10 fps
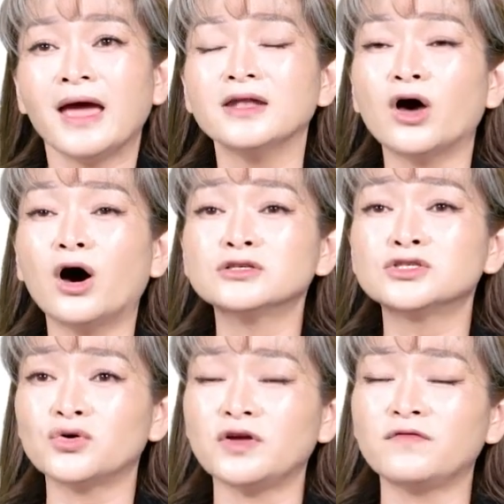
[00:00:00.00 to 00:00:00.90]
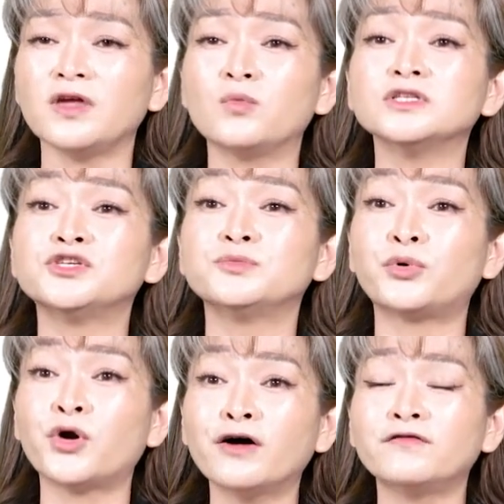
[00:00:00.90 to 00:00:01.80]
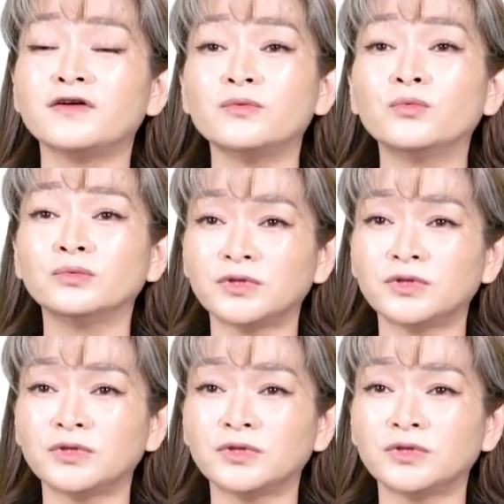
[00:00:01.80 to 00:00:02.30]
and also if they want to profit